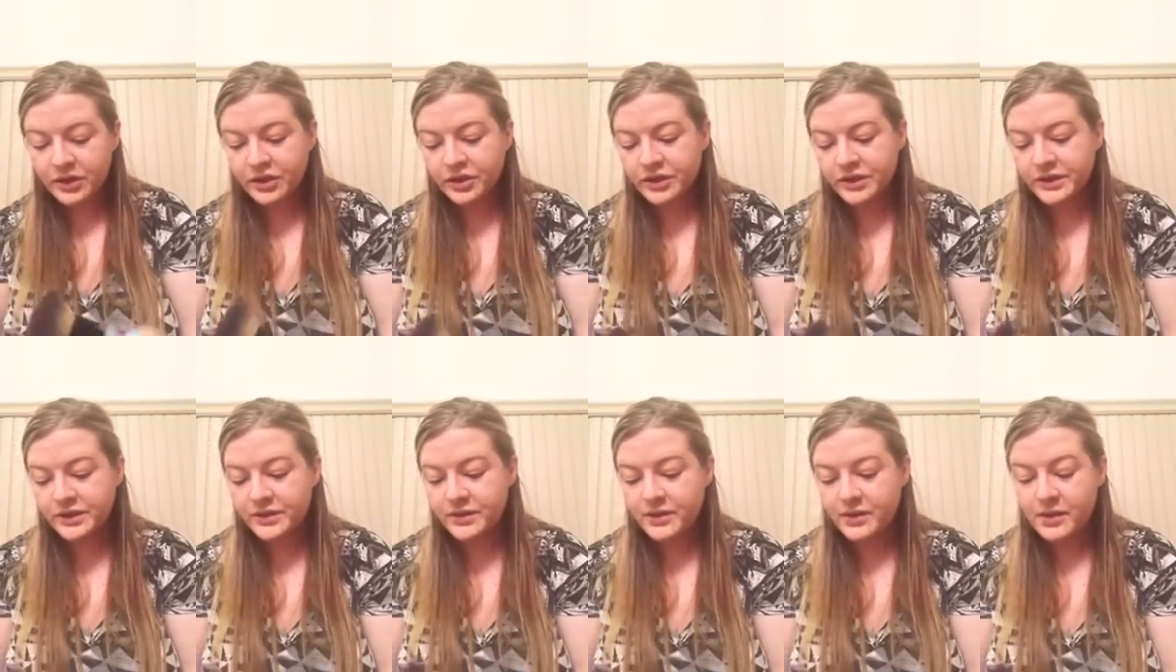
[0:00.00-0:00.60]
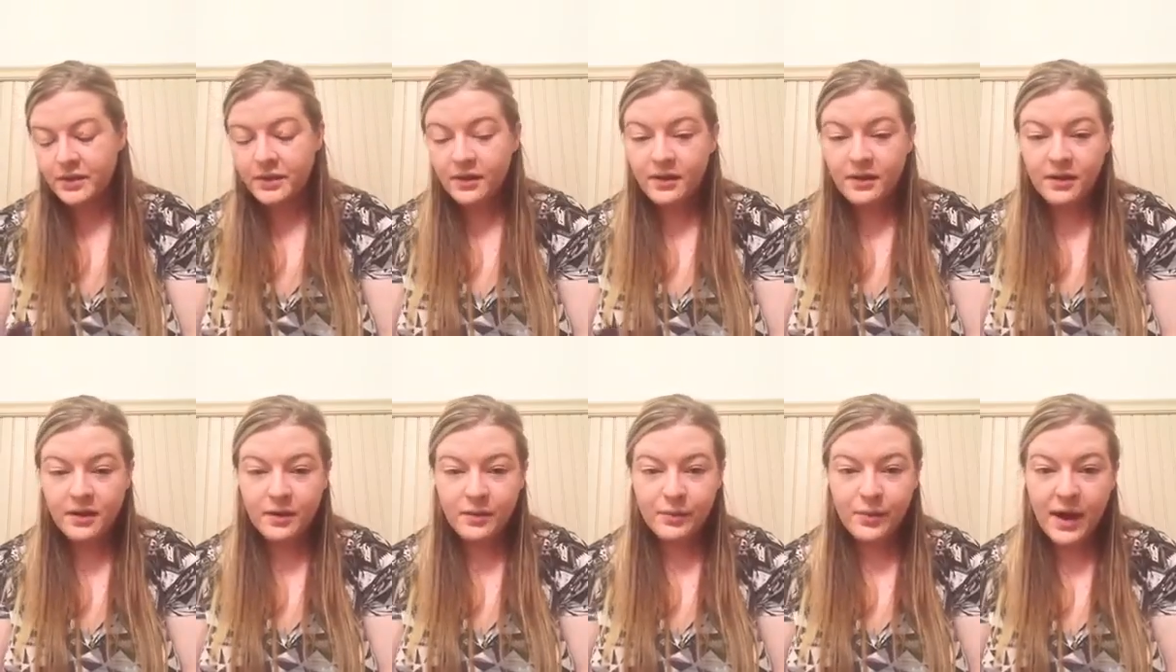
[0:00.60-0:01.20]
and just
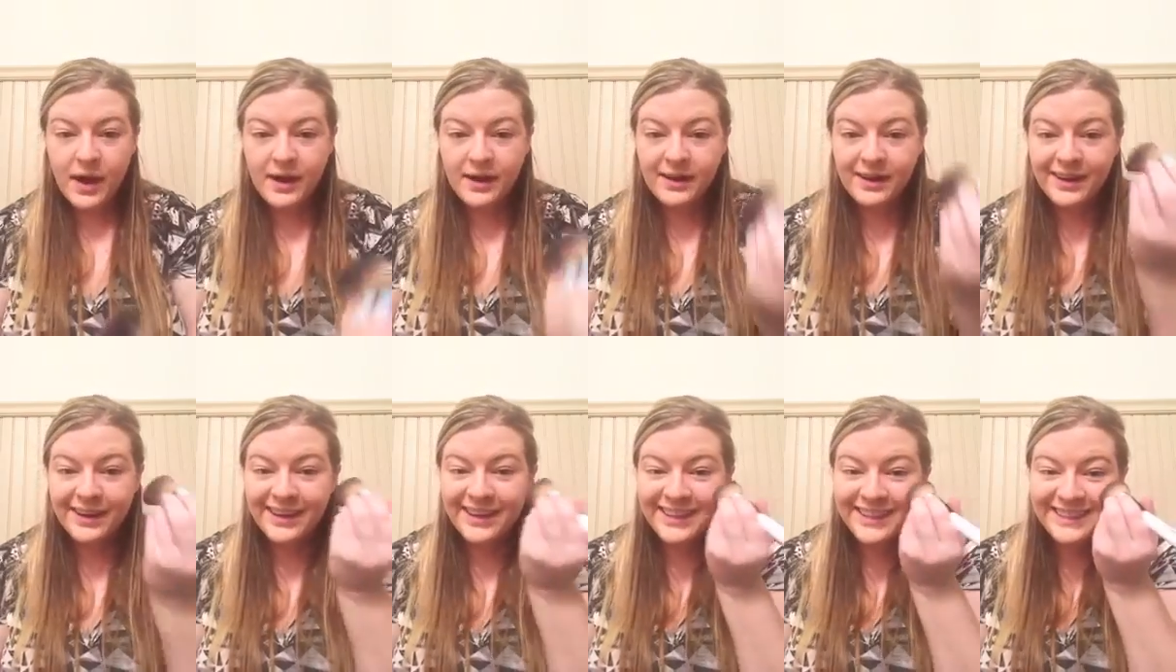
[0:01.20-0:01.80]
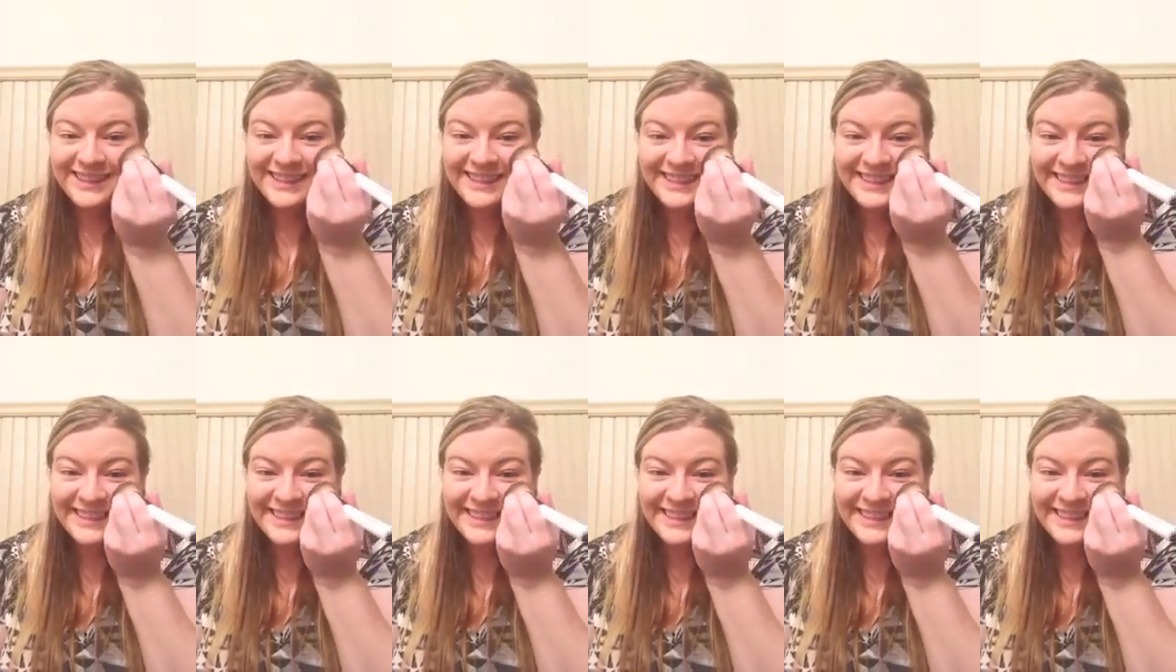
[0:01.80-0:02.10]
pat it in here.